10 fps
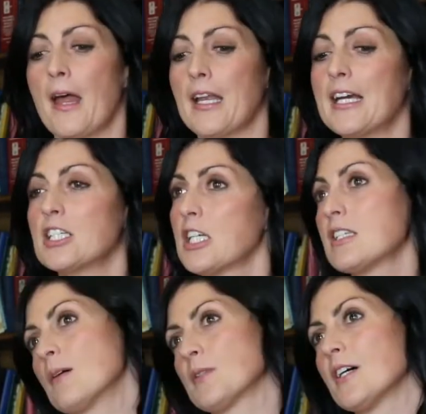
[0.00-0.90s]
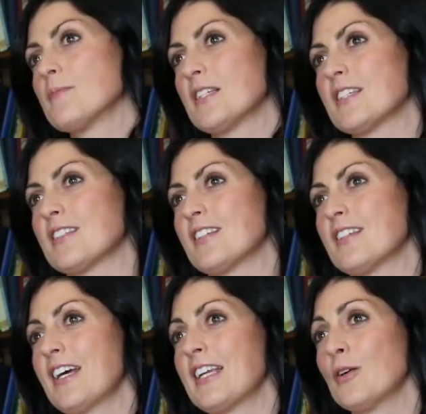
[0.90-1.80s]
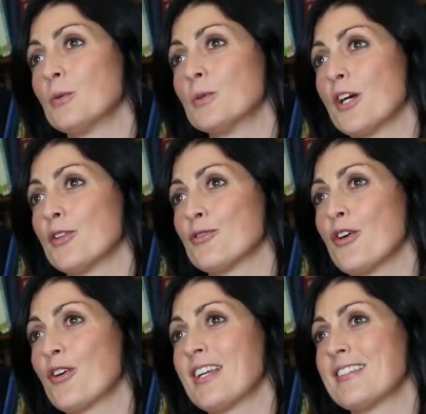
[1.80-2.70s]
actually sometimes it doesn't, and it all goes wrong,